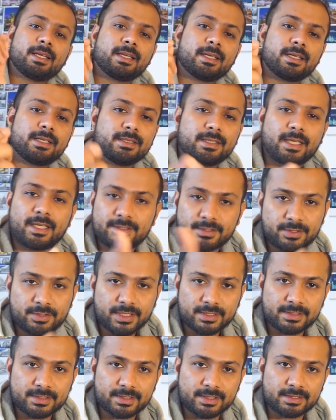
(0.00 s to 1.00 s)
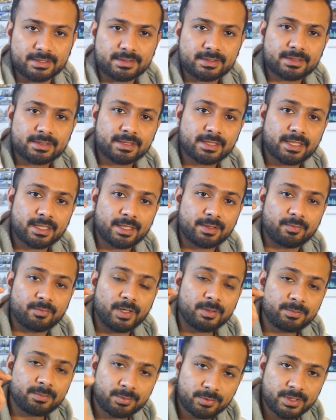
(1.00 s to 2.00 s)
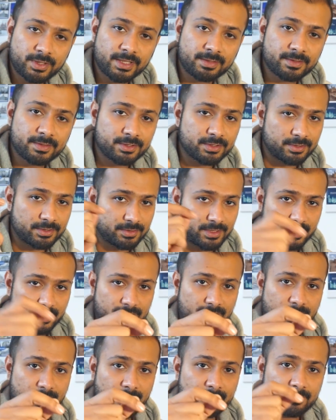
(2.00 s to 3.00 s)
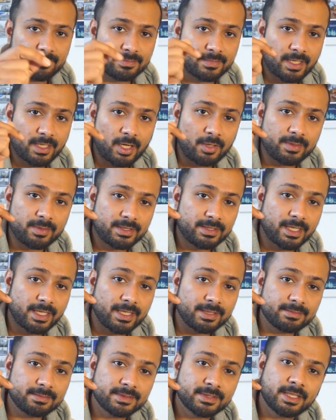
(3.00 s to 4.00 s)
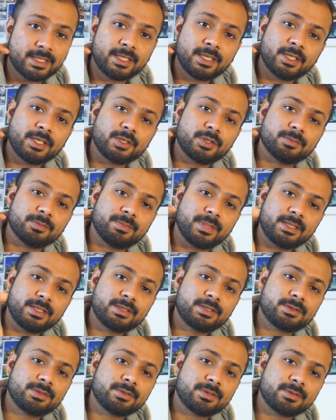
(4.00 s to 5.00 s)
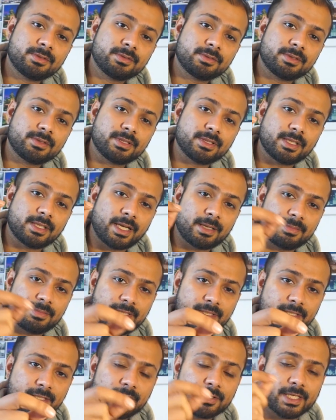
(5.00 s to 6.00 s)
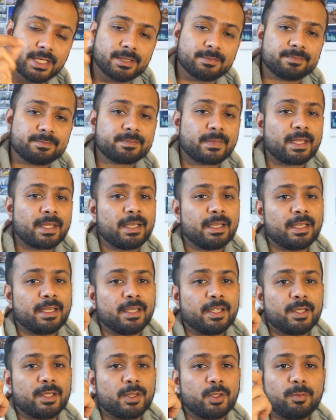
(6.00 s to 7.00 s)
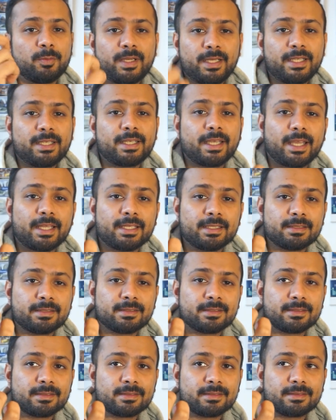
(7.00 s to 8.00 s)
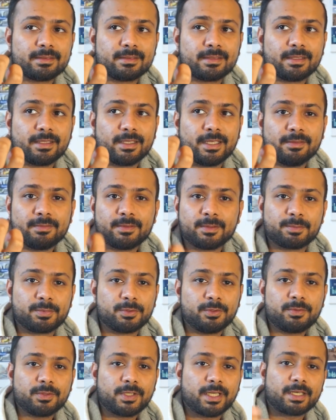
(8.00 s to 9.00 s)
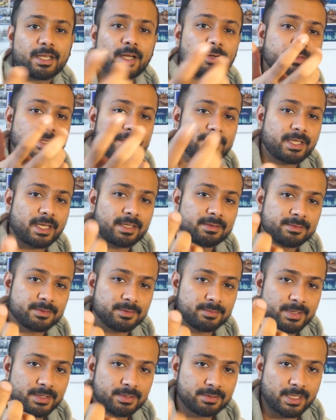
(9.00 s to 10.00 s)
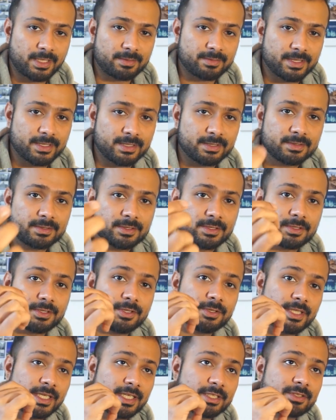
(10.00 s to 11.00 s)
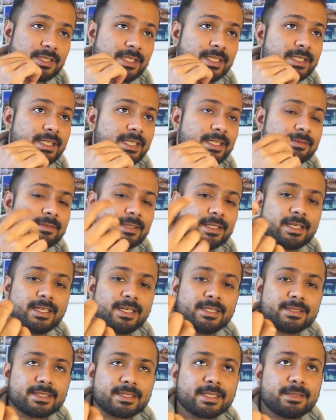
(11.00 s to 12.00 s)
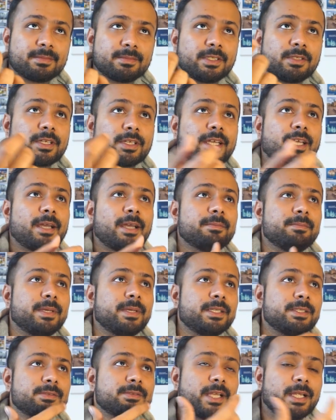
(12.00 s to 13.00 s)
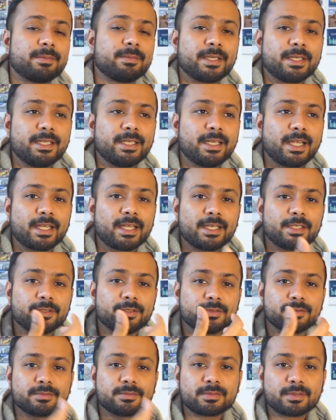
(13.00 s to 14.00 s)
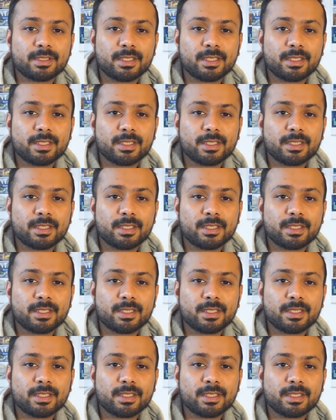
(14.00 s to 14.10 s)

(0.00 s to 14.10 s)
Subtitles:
as your tax returns. One more thing which you can claim: how many times you've been to the library. Okay, nobody can give the proof of that, how many times you've been to library. So you can actually give a realistic number. Okay, I've been to library, like I don't know,